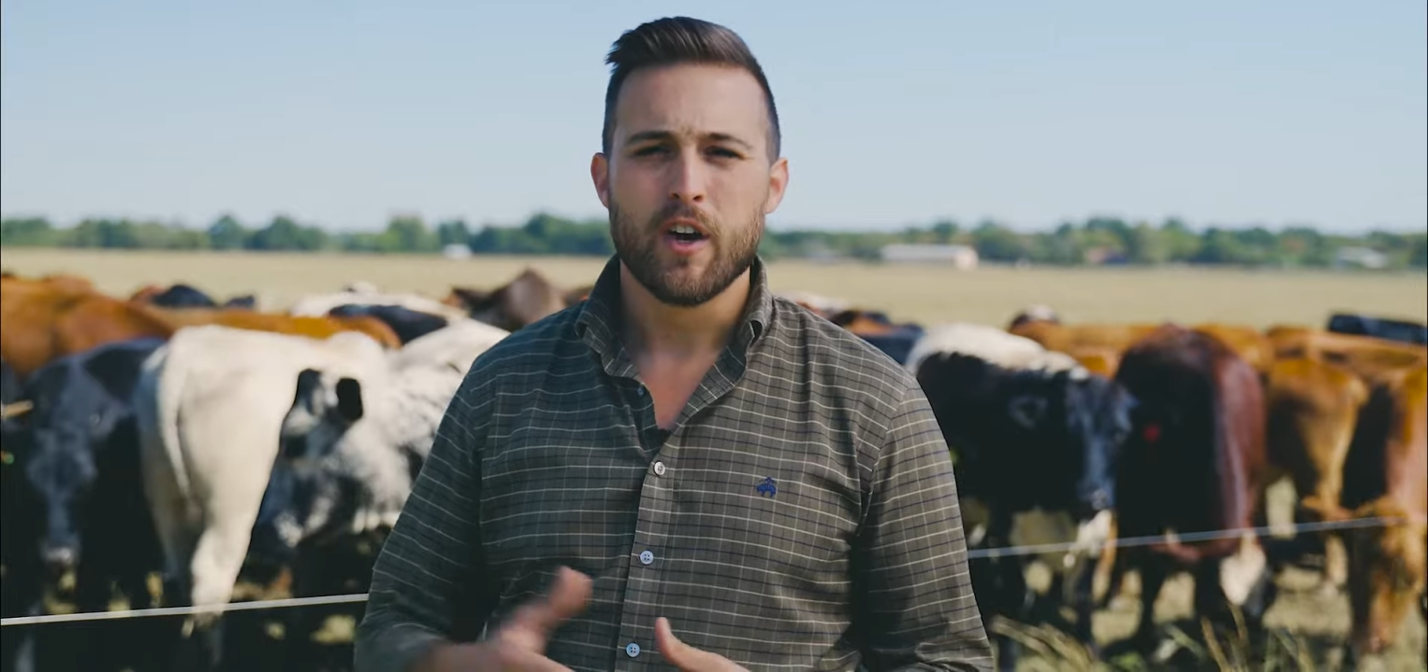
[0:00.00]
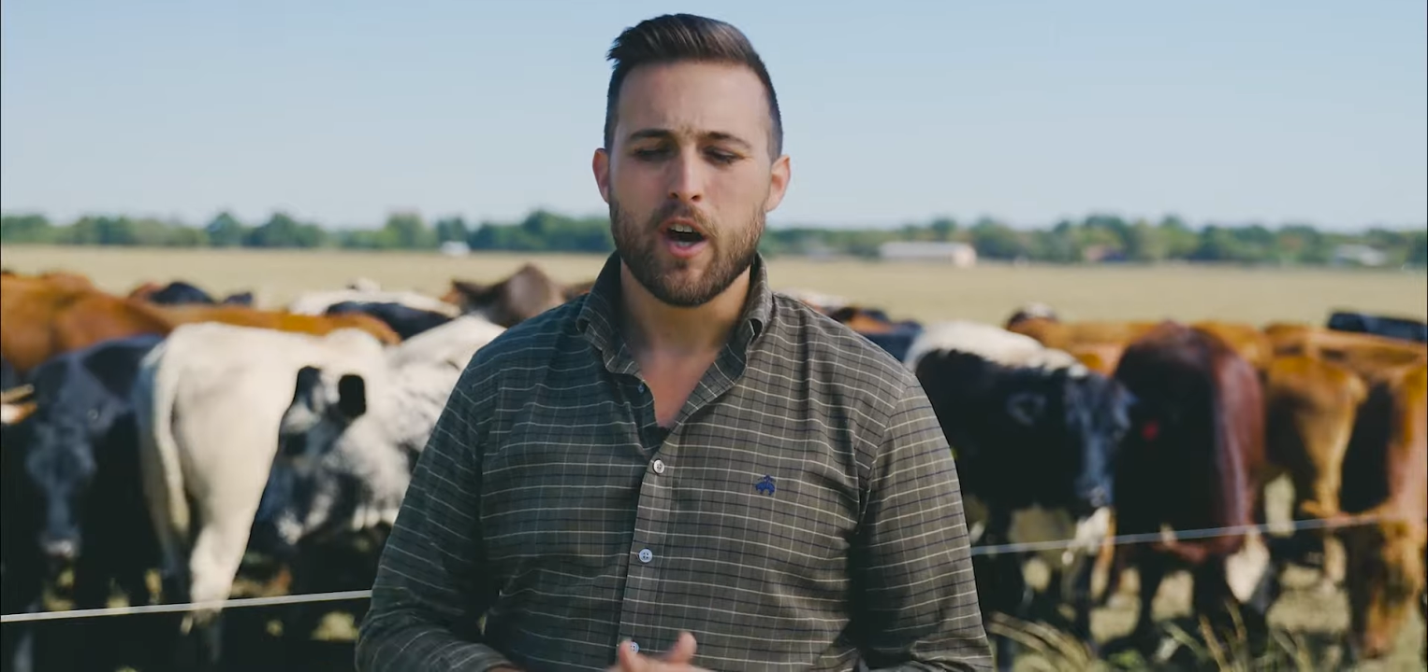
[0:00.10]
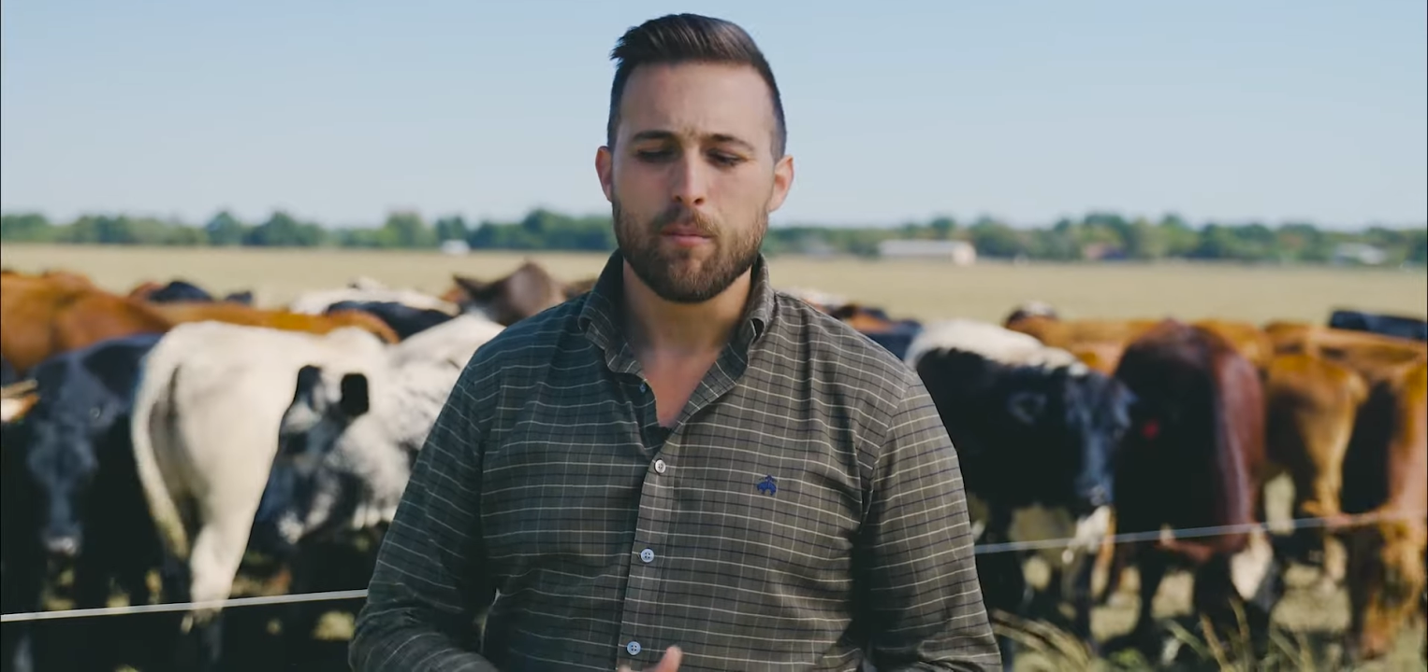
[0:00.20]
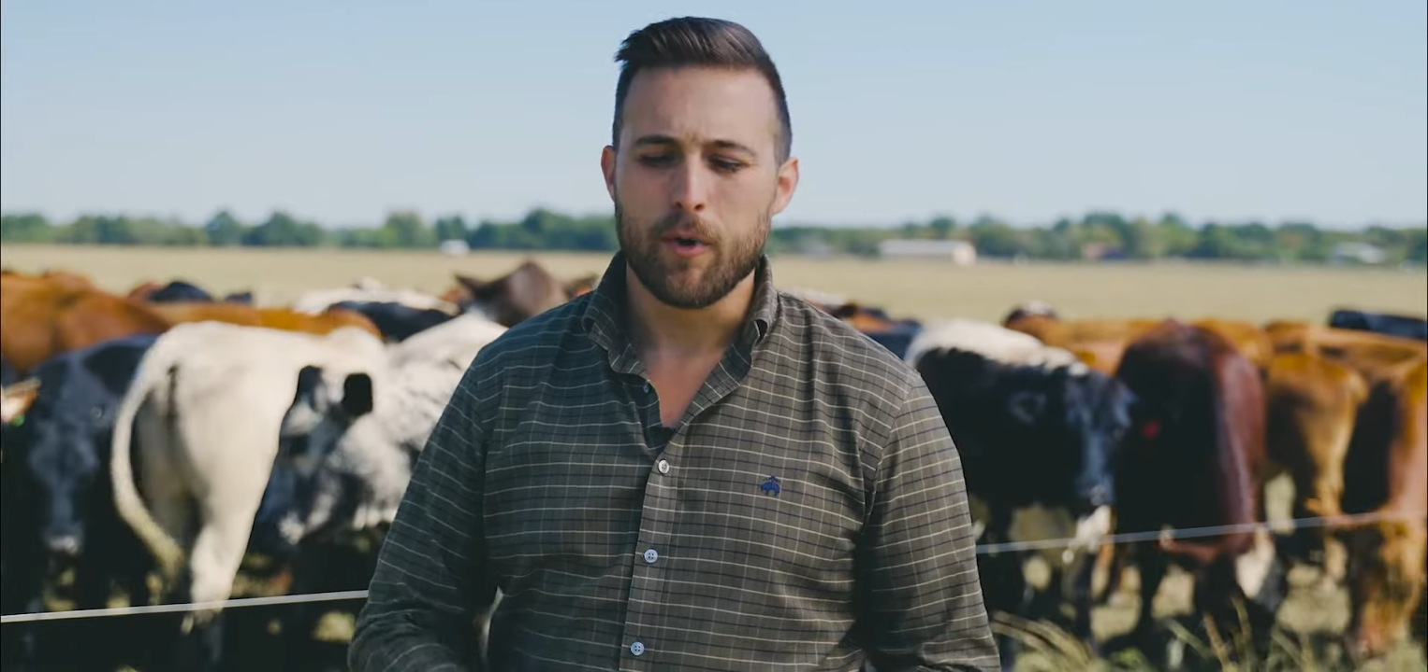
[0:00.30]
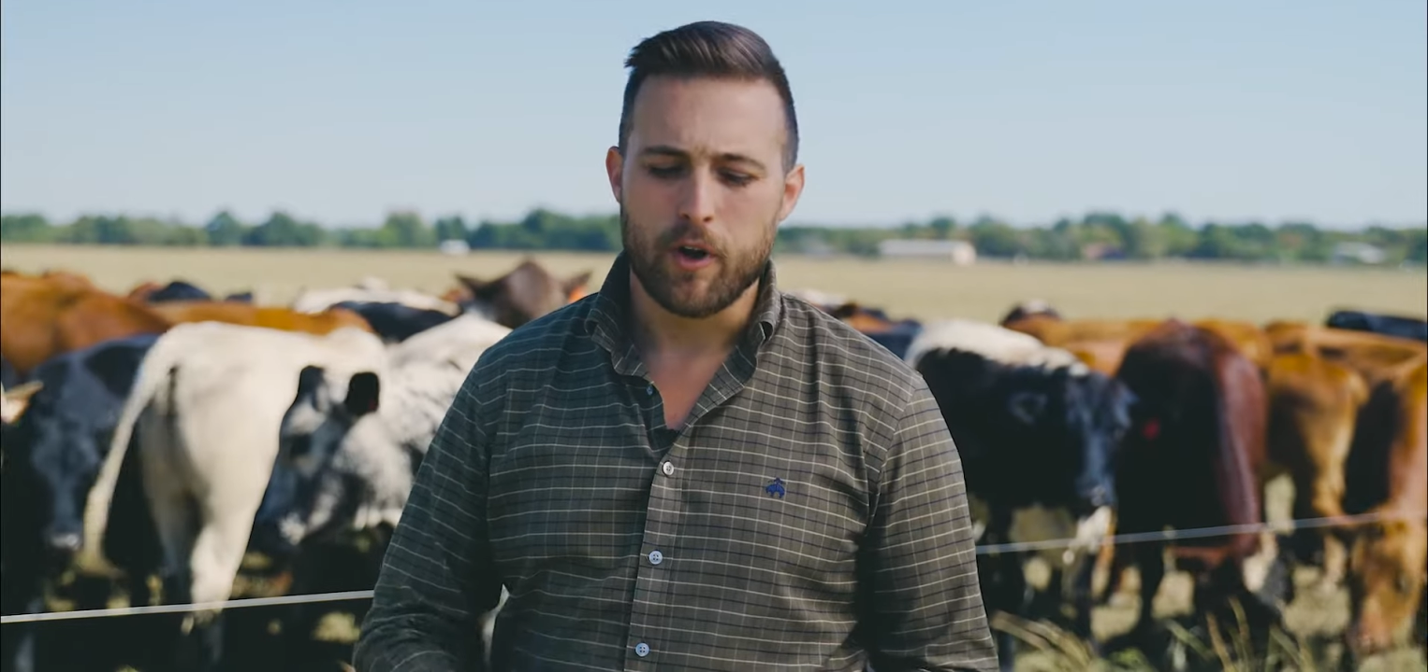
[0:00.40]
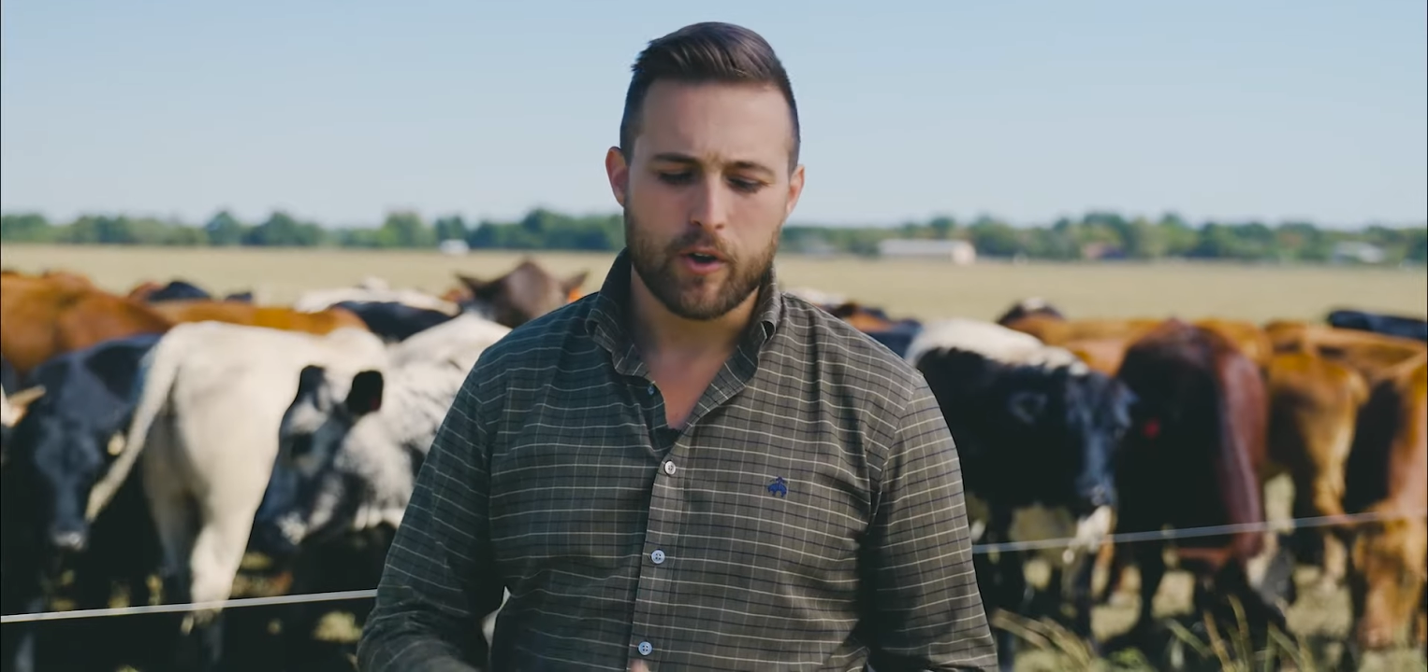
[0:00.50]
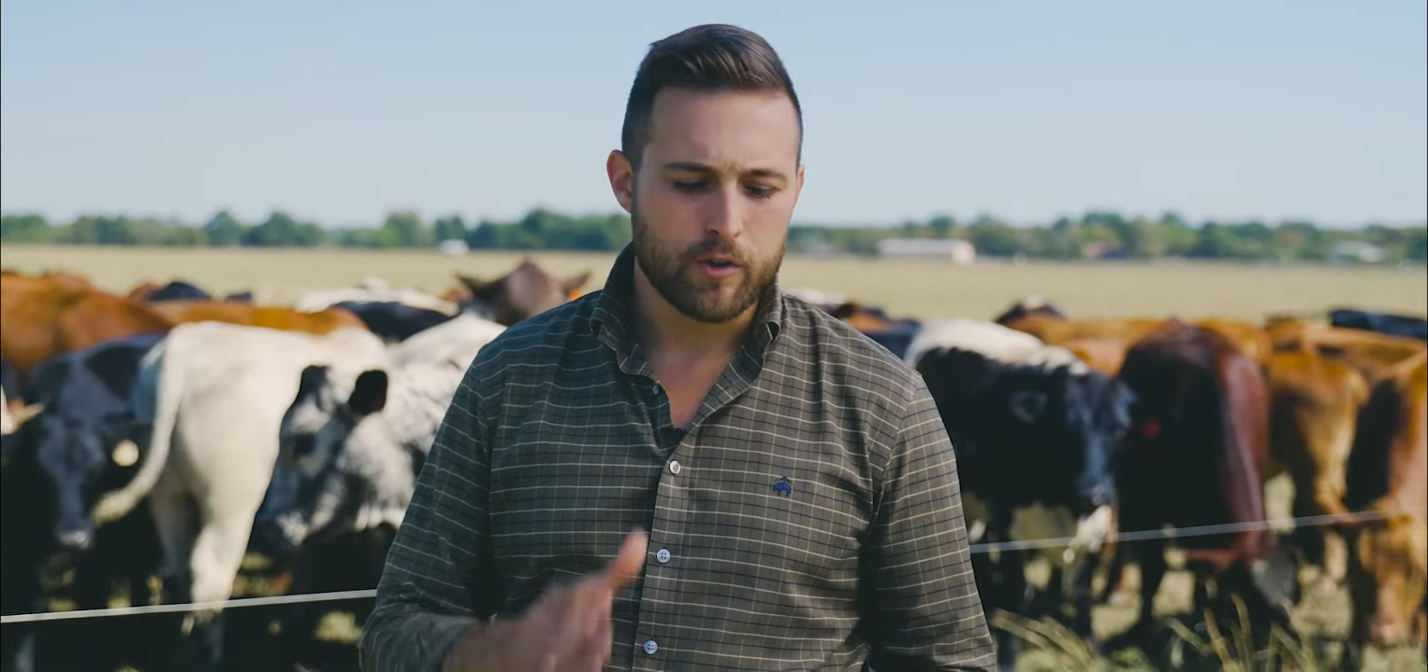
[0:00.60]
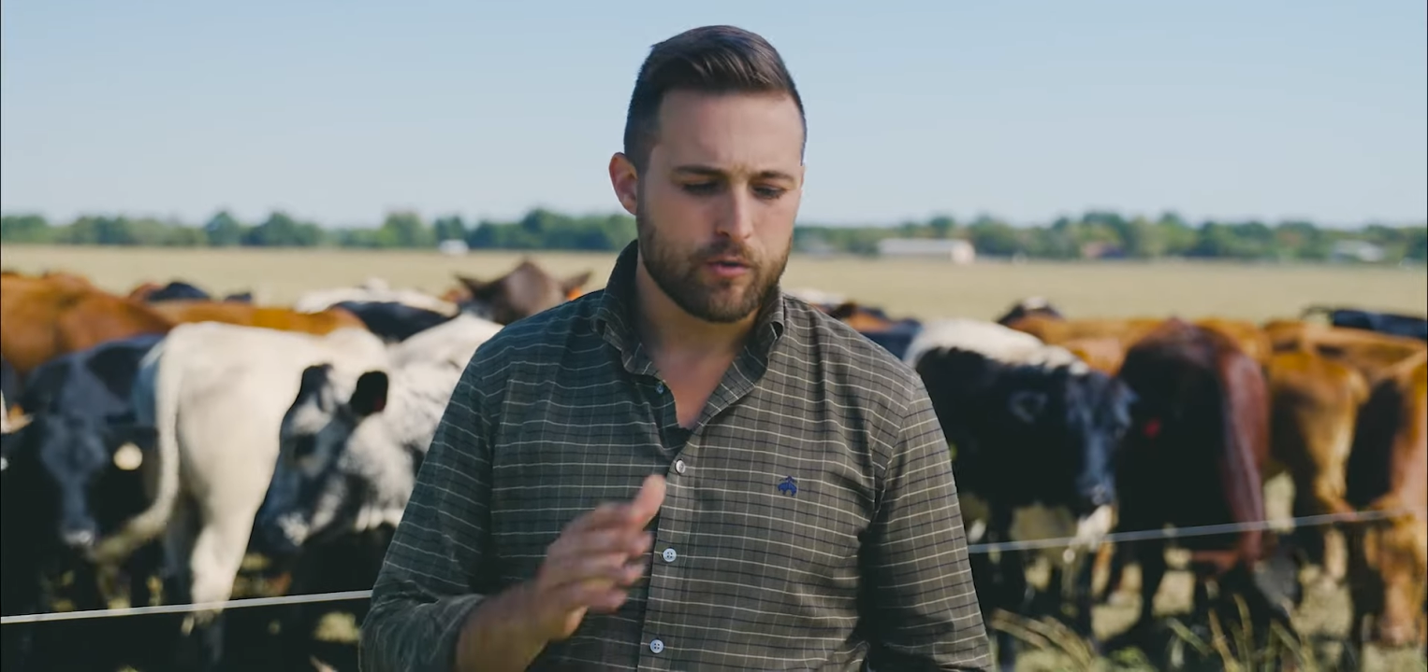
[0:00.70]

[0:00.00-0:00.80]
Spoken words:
But ours,